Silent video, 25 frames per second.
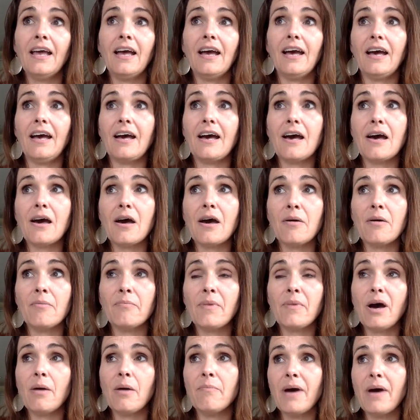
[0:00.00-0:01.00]

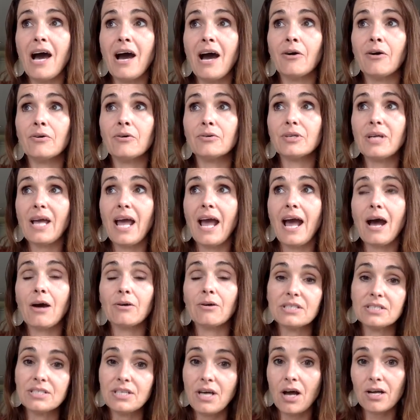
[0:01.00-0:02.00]
about how
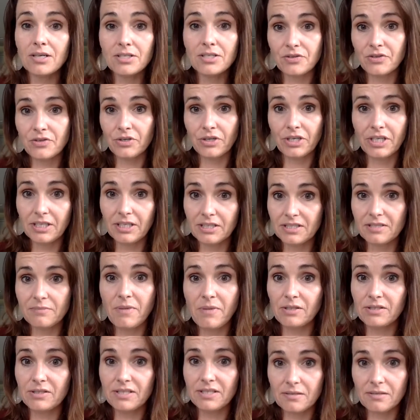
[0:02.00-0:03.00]
to talk to their kids
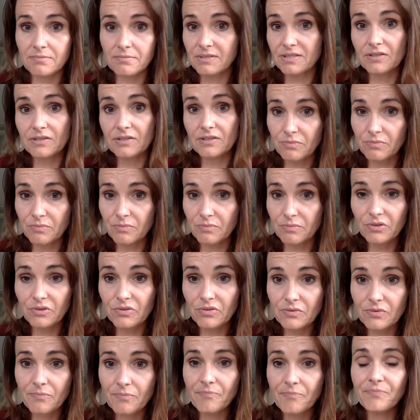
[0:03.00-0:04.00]
about substance
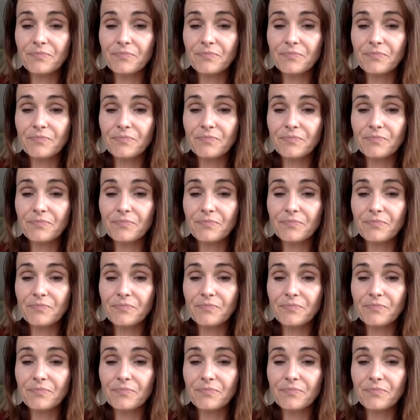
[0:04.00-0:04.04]
abuse.